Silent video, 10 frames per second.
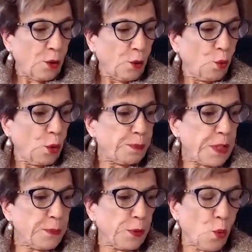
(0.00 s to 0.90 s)
what
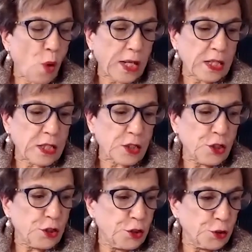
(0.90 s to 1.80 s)
people wanted it
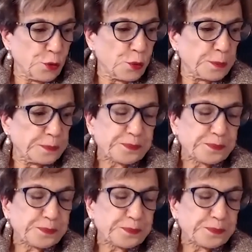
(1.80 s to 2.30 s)
to do.